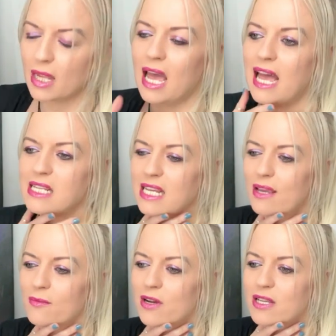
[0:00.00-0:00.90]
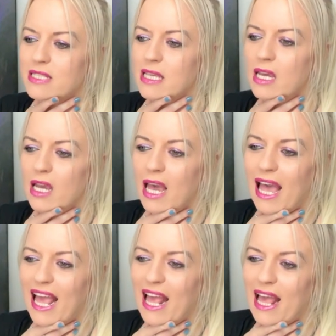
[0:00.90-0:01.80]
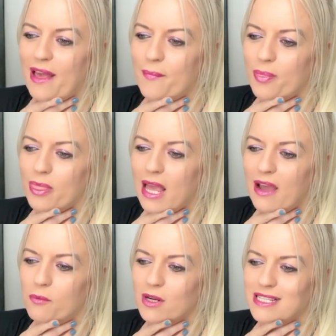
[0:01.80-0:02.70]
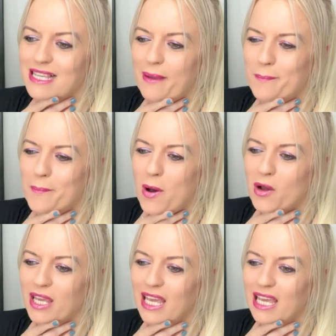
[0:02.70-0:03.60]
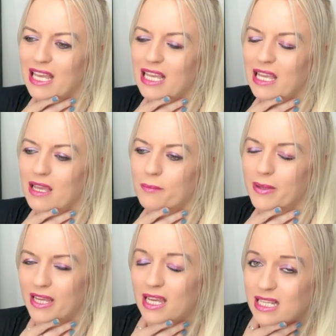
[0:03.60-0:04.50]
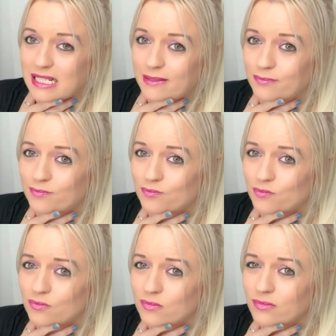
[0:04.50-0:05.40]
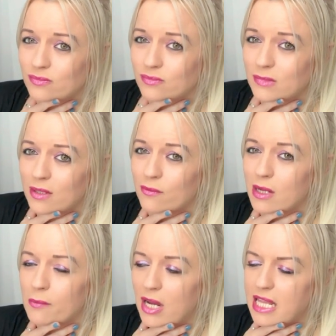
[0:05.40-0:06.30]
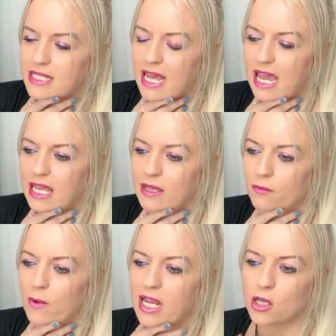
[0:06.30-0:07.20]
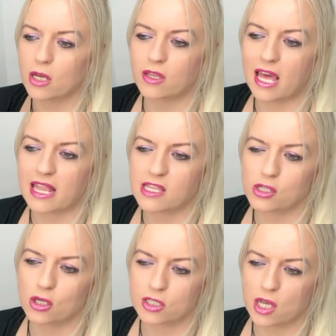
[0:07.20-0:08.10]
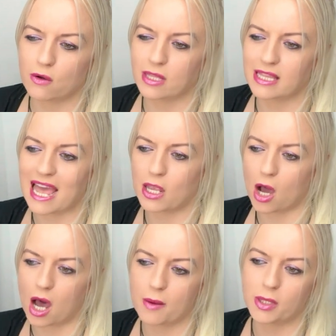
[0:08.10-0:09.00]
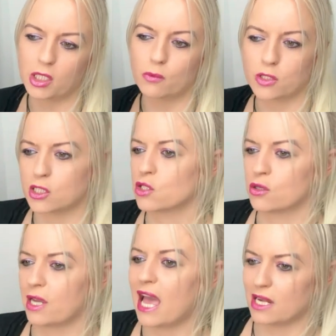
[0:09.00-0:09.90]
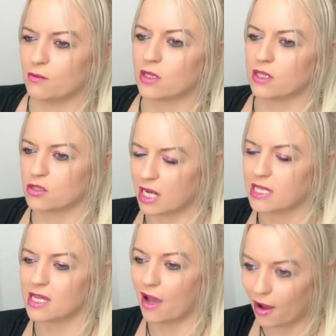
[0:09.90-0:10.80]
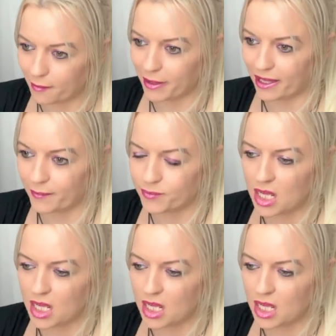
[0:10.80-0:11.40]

and it was, I want to say Mockingbird, where they say, where you know they're your soul and they're your armor and you would destroy anyone that tried to harm her.